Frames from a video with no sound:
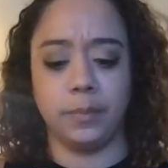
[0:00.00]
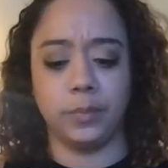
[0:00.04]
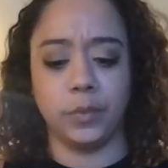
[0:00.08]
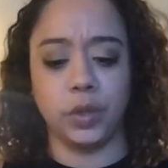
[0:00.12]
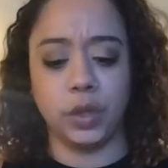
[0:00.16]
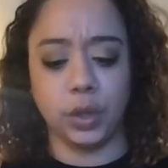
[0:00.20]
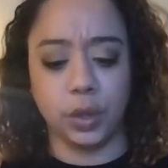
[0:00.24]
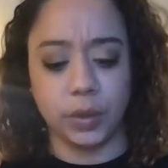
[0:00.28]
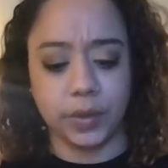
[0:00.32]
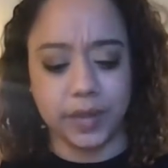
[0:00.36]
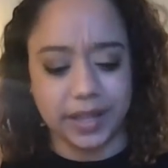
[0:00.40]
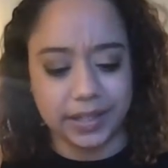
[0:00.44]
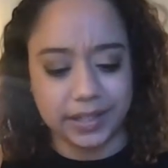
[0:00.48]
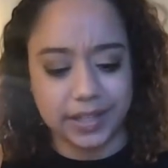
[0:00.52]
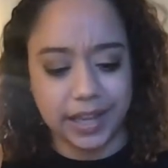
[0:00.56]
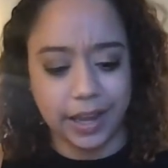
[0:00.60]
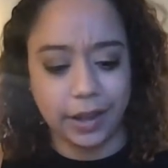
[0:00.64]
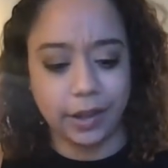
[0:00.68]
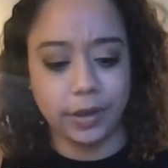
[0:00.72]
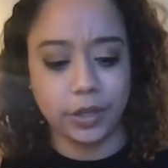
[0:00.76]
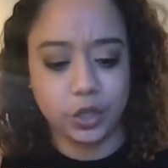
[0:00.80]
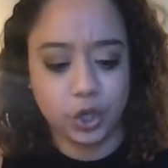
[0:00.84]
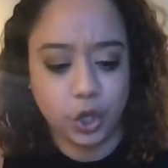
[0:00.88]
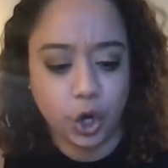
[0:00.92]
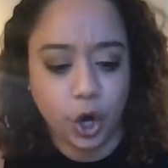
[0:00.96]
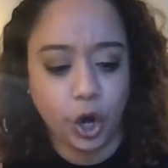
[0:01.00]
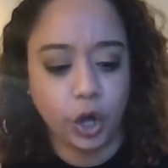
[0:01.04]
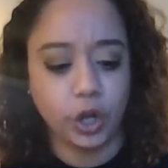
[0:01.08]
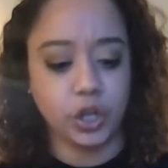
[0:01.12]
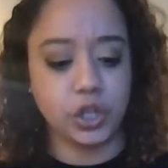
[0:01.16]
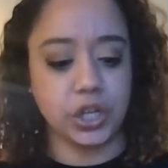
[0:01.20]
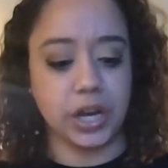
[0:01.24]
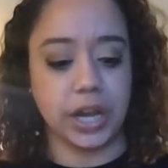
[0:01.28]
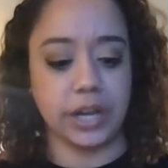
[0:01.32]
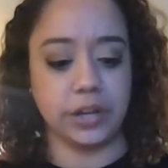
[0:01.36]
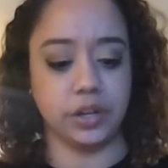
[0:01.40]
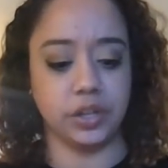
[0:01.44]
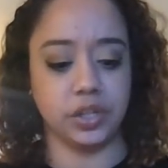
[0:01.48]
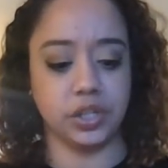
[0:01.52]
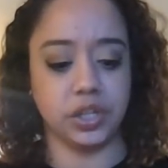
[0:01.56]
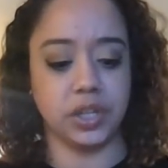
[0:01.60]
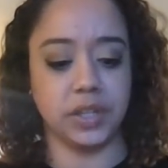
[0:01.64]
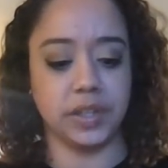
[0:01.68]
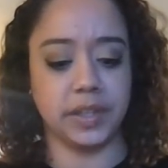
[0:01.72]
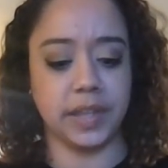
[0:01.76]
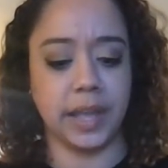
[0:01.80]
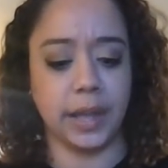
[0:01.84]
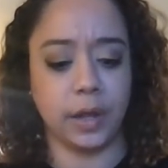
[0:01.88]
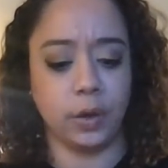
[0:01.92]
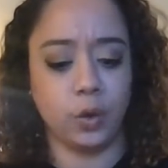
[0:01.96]
You know, that take charge energy,
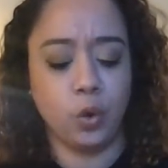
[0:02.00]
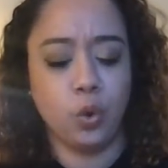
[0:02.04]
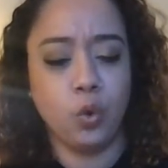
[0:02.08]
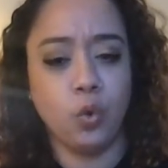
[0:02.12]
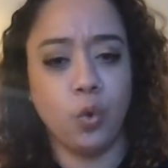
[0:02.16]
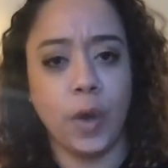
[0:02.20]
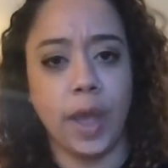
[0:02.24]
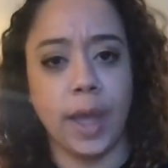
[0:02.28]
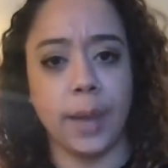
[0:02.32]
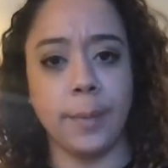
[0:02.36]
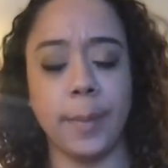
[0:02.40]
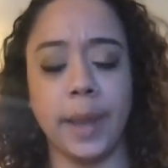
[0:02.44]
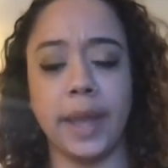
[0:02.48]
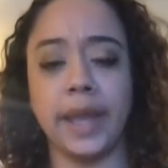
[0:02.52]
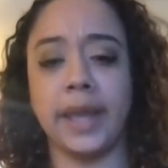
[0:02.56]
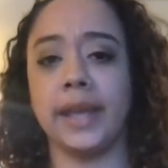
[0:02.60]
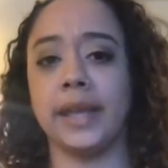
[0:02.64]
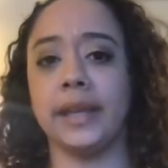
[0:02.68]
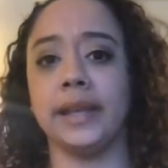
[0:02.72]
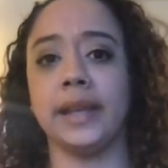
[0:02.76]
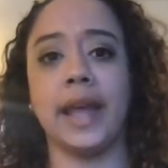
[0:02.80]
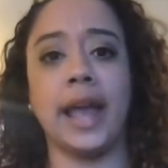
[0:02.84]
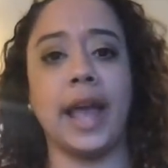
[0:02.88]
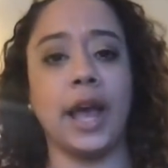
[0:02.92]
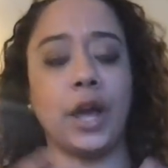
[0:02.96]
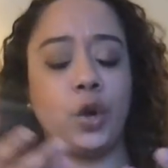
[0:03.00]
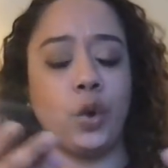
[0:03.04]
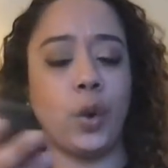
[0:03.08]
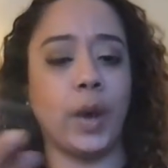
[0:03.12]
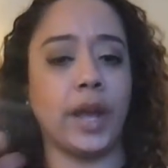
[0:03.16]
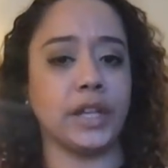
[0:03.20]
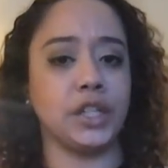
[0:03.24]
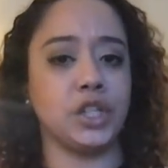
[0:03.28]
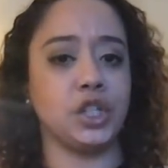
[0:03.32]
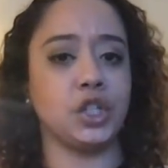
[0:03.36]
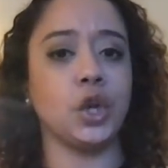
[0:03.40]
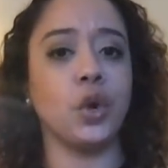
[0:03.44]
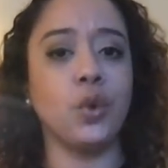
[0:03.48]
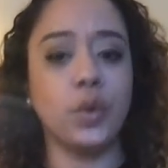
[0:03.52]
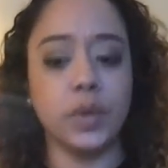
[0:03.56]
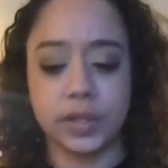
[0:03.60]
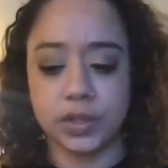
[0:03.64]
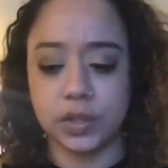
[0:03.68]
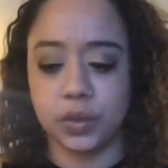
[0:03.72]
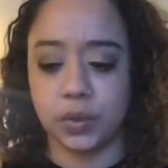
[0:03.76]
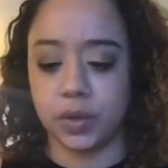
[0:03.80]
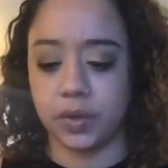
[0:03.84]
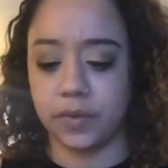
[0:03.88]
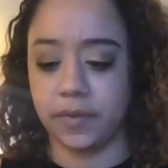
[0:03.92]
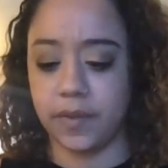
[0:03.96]
that who am I and how do I show it
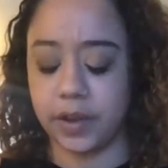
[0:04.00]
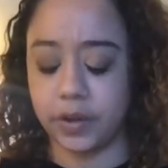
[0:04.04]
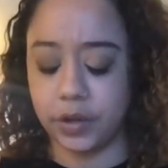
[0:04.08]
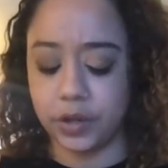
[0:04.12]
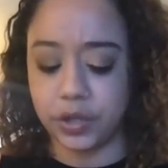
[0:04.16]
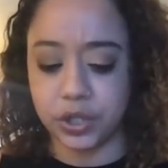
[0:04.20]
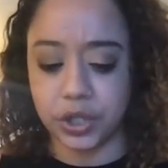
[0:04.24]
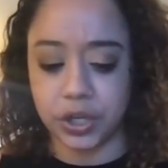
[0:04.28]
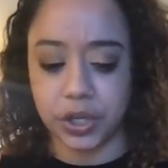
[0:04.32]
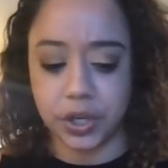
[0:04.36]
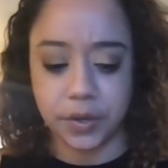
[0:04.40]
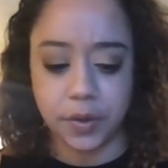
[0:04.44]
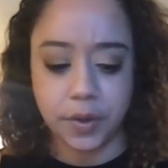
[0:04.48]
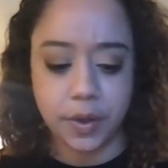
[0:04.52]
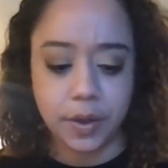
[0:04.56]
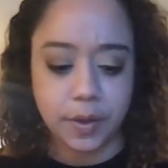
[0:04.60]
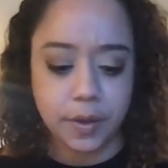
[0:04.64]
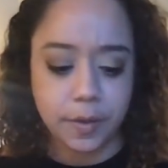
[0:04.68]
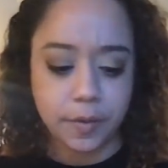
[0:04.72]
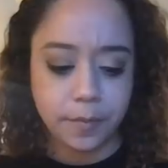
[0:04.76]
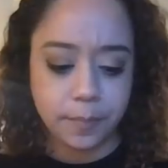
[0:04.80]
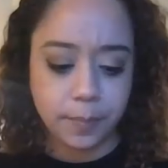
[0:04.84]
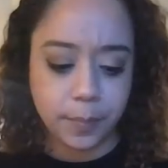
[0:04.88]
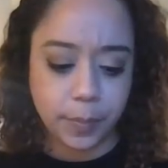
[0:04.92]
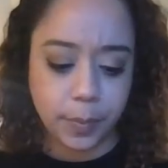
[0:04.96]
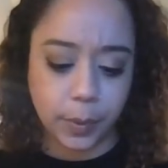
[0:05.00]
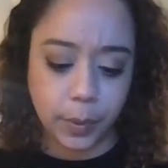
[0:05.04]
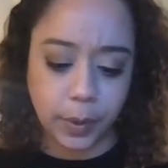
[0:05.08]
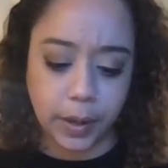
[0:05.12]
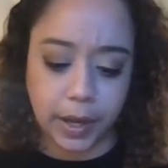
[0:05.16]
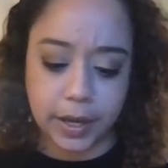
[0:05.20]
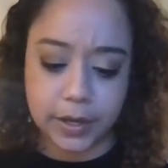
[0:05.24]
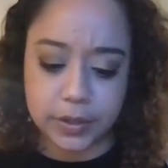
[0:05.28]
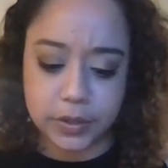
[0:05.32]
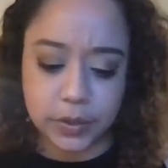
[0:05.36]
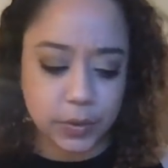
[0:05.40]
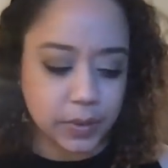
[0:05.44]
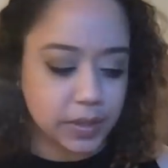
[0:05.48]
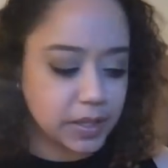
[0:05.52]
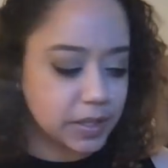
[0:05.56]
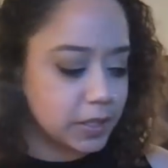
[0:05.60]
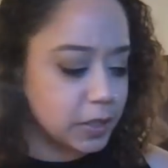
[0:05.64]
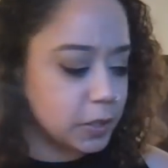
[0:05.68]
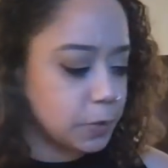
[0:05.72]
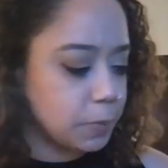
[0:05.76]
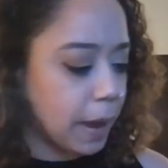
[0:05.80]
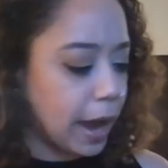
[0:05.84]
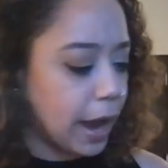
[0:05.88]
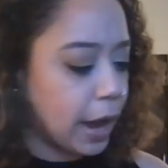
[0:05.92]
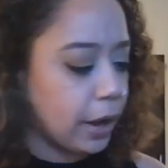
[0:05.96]
sort of energy. Okay? So this
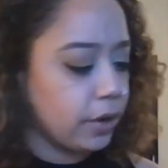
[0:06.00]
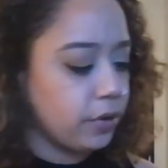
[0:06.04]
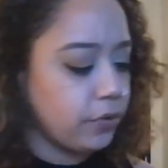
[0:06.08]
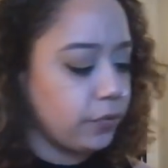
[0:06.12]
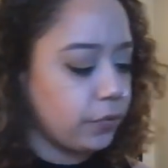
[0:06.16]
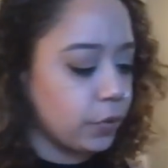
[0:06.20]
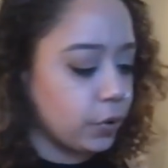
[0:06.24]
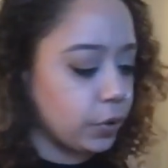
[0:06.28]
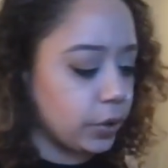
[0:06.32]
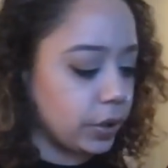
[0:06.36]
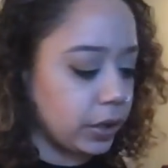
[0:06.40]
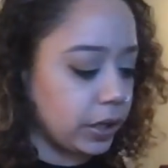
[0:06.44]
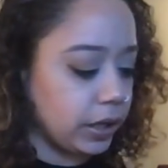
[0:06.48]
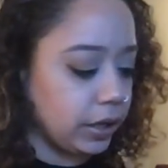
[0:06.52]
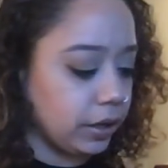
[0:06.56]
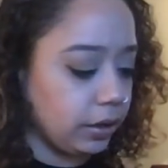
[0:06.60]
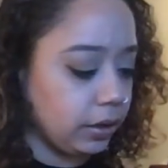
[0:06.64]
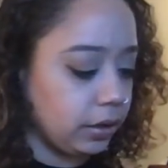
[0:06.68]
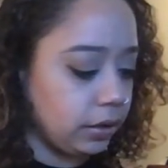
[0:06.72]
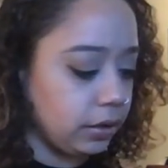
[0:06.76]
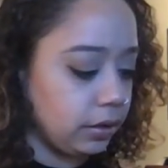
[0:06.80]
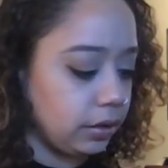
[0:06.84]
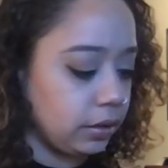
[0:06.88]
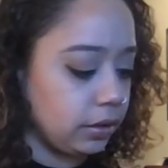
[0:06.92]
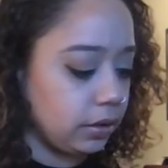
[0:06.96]
is powerful here.